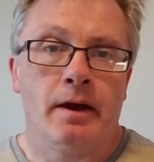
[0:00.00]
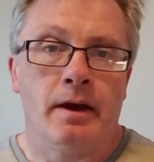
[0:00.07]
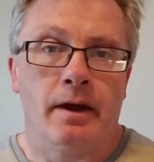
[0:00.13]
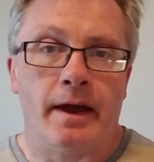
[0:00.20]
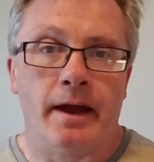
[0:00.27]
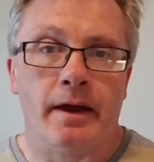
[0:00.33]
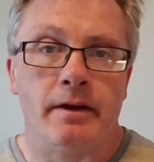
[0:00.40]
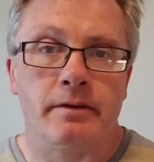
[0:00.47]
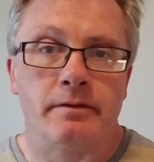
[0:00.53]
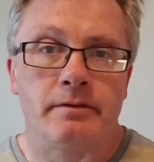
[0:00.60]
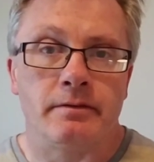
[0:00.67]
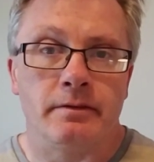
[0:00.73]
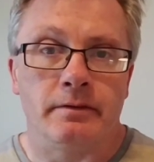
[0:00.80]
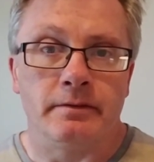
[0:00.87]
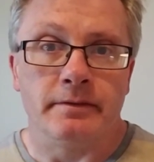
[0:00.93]

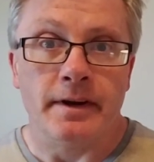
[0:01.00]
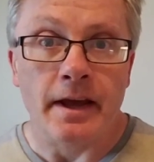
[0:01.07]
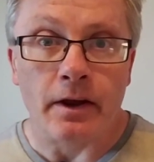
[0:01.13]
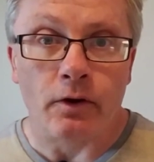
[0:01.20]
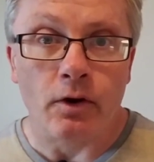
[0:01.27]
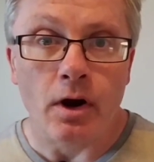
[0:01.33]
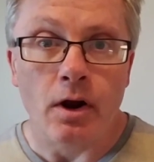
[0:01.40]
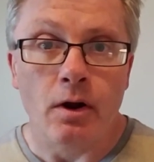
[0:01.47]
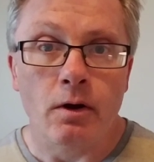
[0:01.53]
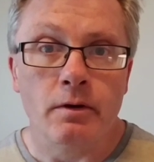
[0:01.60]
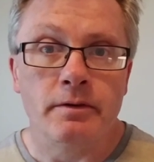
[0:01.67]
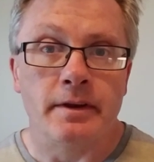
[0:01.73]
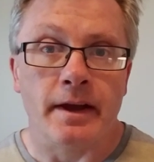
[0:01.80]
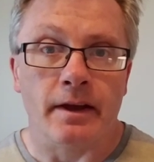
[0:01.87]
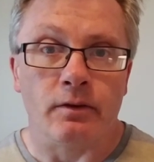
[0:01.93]
As Nick
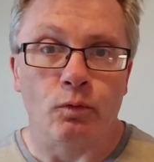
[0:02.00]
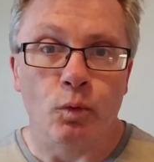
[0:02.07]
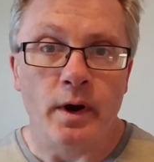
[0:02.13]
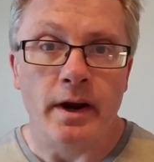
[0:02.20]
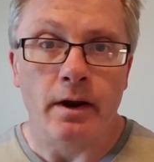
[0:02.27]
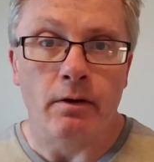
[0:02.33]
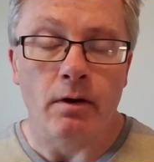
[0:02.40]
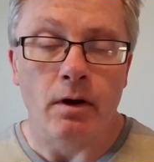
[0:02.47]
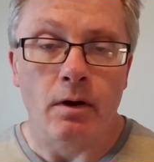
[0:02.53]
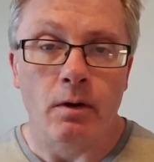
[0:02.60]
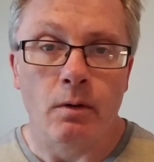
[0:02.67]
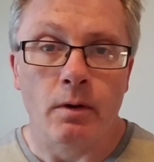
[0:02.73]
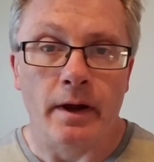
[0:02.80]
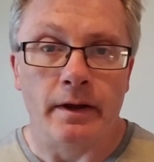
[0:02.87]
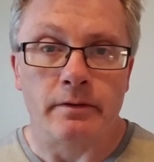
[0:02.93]
grows, as we
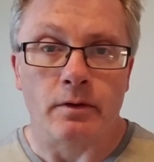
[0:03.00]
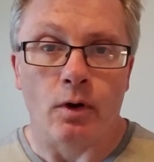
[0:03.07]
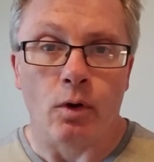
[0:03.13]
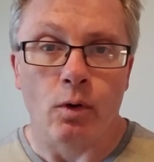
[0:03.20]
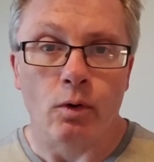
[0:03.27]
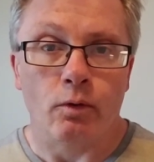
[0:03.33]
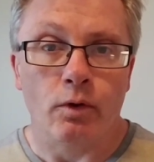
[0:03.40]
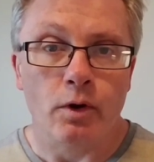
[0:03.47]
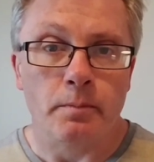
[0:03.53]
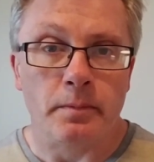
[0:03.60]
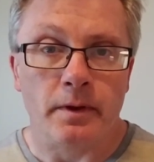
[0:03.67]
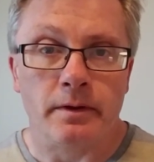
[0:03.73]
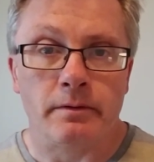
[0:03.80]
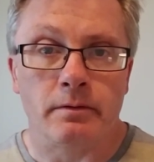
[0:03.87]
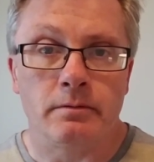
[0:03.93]
grow, as the whole group
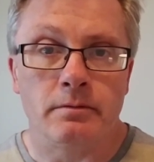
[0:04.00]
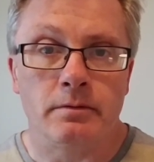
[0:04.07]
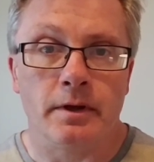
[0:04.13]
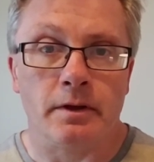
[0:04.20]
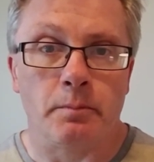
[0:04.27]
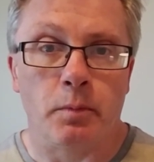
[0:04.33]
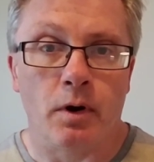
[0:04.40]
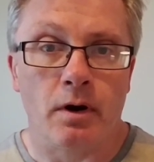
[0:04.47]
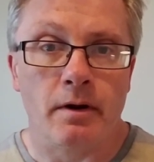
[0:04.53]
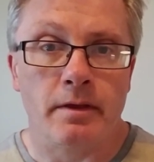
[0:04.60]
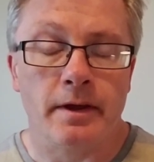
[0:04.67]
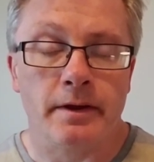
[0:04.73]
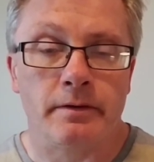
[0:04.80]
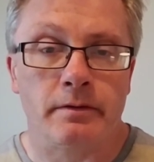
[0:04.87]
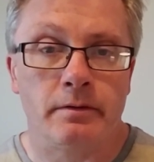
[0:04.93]
that's part of
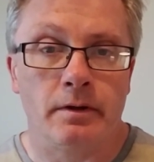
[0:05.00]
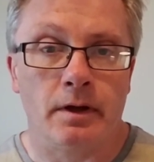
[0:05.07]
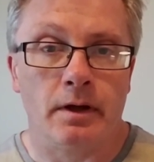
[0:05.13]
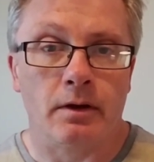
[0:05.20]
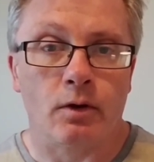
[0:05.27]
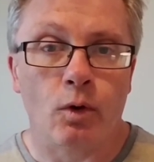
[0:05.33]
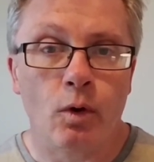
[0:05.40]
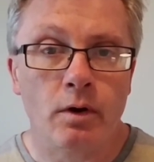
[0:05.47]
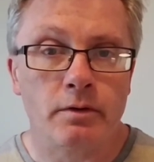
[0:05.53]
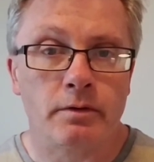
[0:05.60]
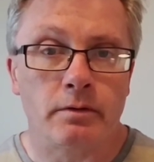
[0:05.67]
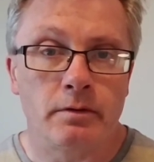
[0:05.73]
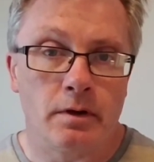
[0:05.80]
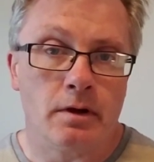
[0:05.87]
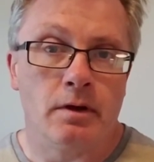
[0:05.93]
this
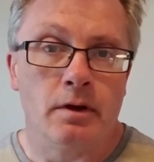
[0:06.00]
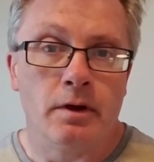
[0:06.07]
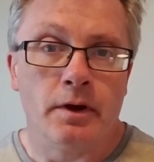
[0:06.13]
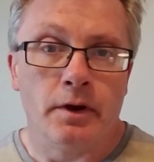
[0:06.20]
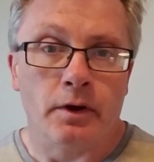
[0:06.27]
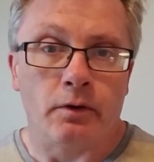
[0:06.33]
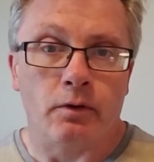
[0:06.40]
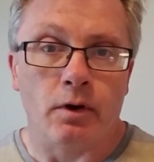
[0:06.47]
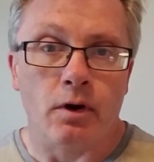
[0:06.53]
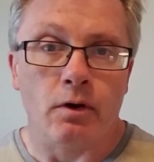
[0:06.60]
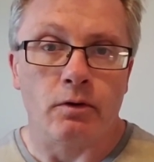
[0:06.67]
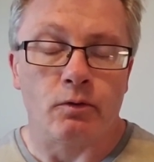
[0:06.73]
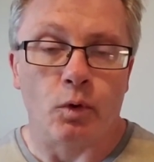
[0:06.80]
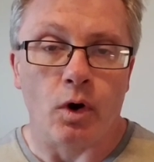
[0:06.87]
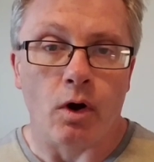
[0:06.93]
course
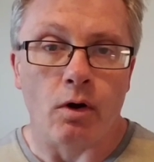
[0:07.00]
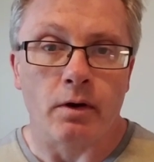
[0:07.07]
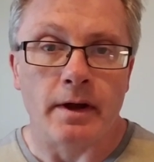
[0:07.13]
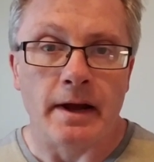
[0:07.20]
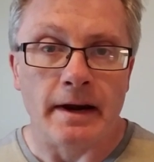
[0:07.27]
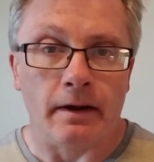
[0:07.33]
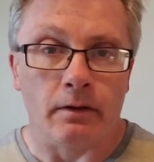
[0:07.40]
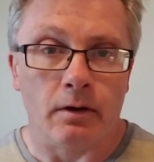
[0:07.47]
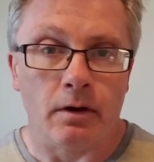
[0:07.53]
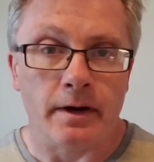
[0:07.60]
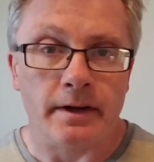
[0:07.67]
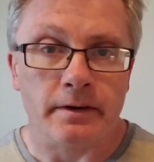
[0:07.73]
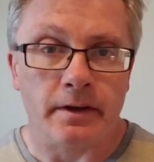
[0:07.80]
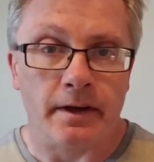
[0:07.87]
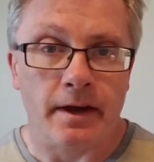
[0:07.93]
grows, we're all kind of
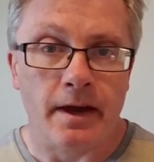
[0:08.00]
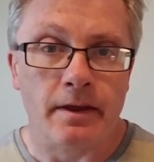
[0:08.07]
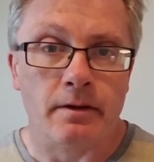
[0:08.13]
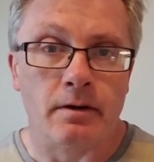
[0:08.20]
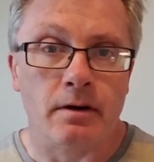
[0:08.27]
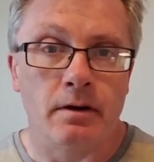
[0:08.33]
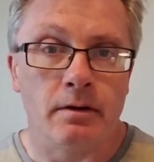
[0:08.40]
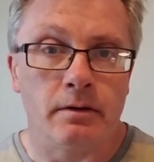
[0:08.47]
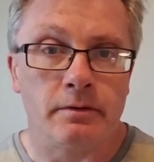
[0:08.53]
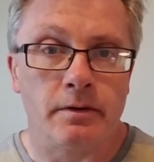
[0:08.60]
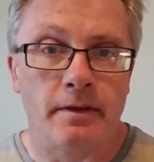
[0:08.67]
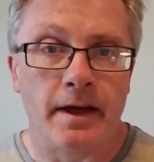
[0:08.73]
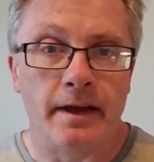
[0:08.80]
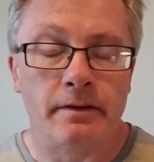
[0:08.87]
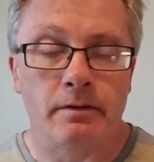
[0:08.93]
learning together. So
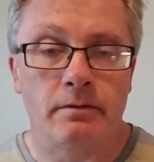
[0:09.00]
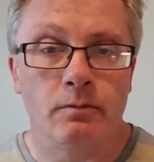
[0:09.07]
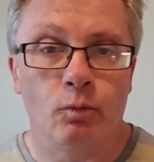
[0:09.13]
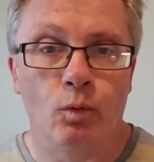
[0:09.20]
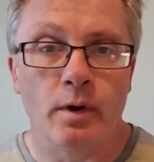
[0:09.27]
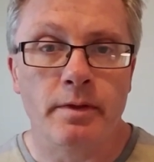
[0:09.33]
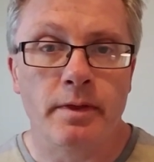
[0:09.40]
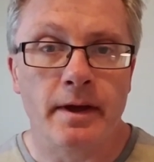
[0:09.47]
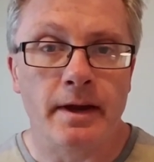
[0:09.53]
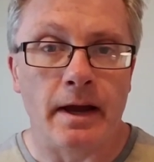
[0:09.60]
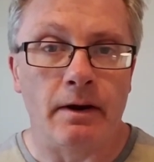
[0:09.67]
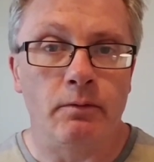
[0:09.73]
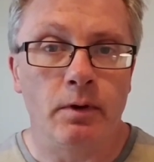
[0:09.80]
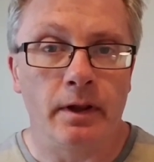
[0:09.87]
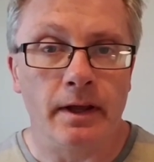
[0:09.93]
that's one thing I
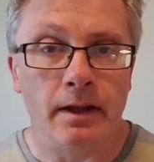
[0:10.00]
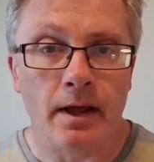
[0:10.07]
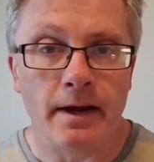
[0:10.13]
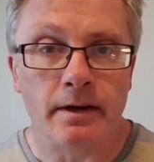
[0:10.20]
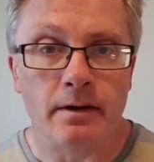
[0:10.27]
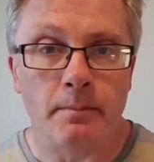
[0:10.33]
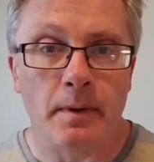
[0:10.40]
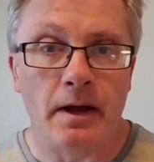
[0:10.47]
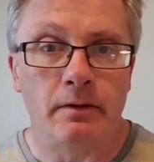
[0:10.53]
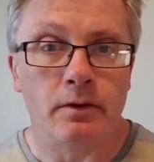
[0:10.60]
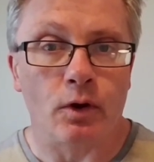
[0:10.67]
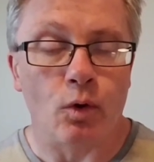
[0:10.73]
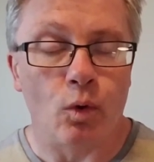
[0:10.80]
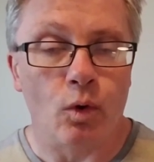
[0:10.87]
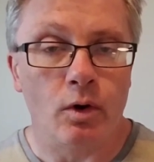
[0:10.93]
really liked about the
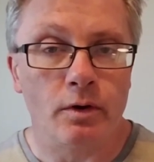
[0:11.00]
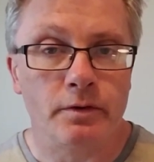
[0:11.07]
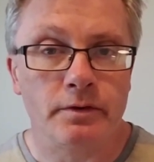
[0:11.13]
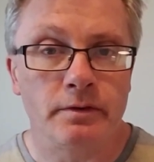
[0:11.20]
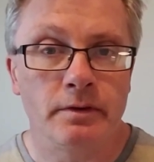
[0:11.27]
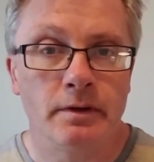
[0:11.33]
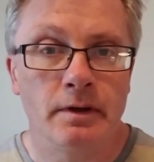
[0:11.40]
course,